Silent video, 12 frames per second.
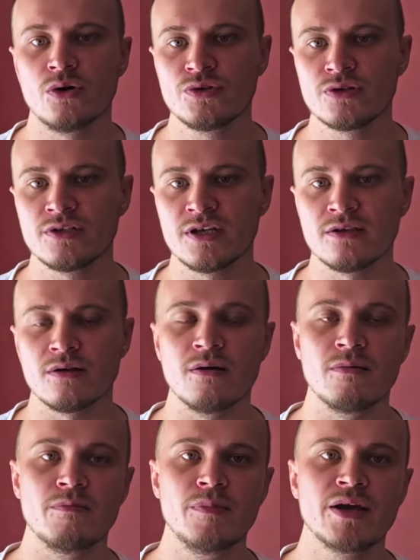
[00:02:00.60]
other than
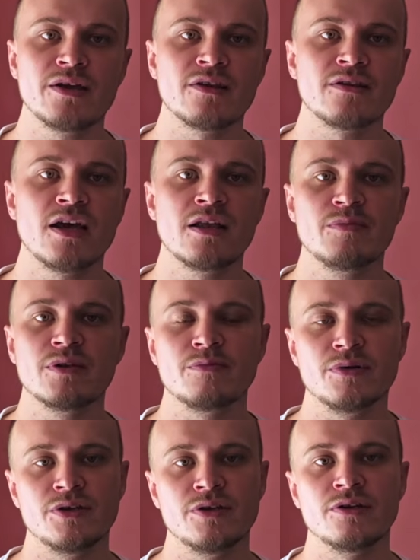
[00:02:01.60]
make it a tad bit
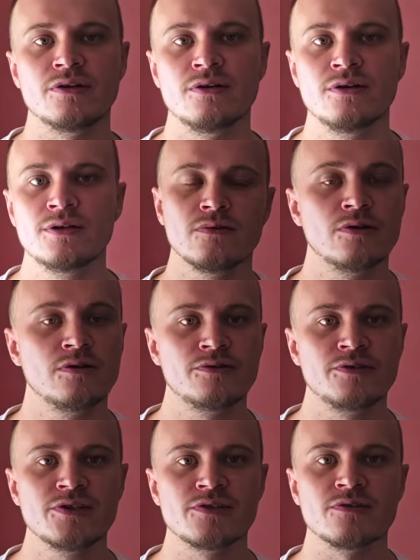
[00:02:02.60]
prettier. Third
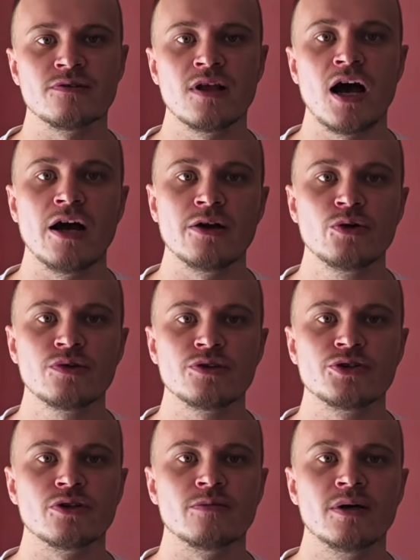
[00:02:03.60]
reason, I got a
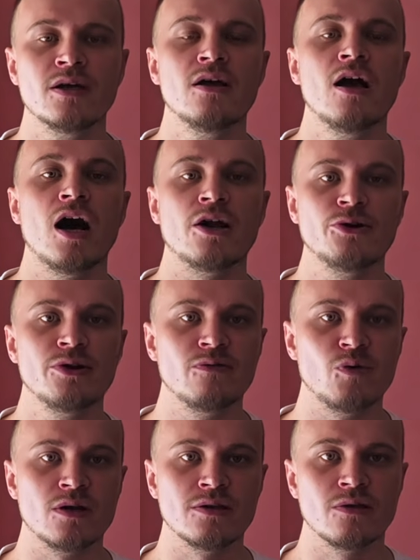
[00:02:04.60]
job, a real
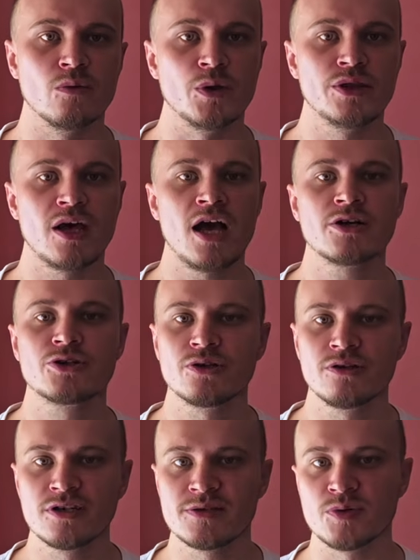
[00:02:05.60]
one, with
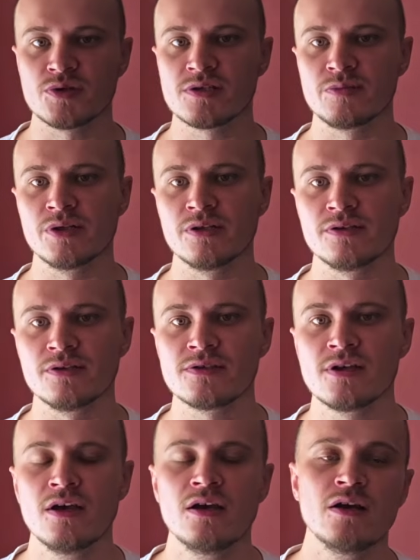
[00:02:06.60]
actual
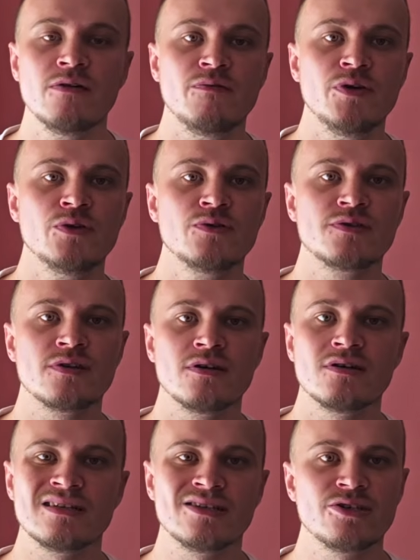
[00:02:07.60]
responsibilities. We use
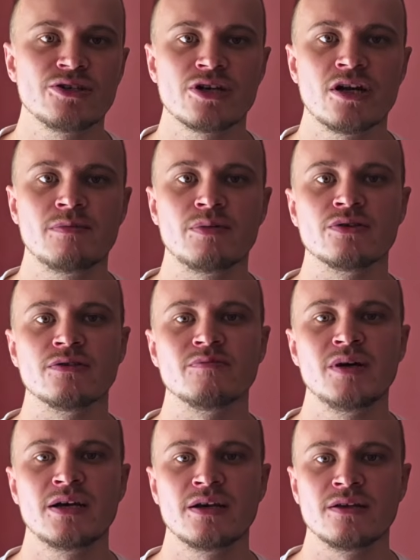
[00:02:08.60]
C# on the
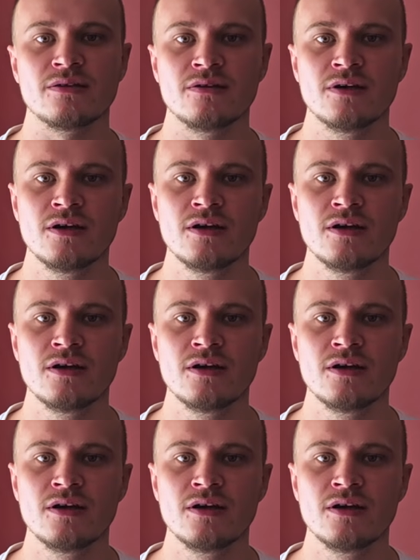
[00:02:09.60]
backend,